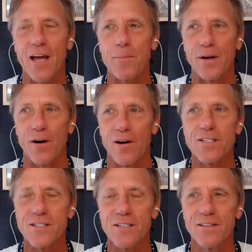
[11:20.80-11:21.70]
ending up in
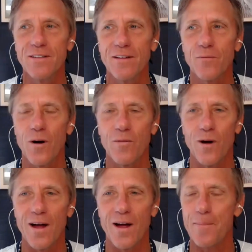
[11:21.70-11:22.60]
Austin. What
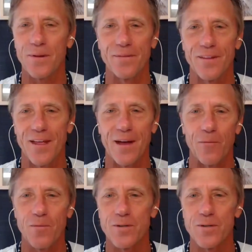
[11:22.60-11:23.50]
what happened there?
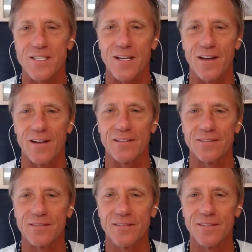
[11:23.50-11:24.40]
What was the
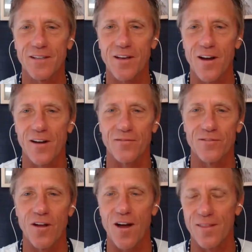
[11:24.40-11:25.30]
kind of
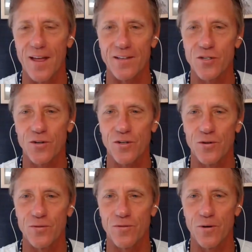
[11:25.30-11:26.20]
line that took
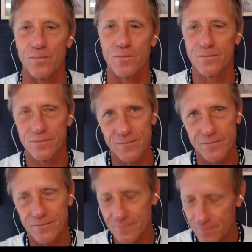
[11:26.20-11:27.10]
you from
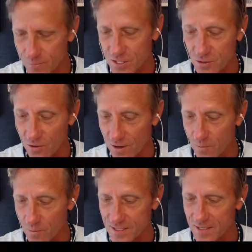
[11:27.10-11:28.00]
Missouri,
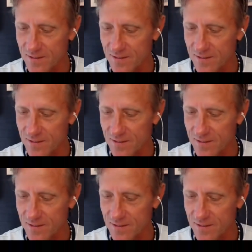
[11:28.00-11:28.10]
yeah, was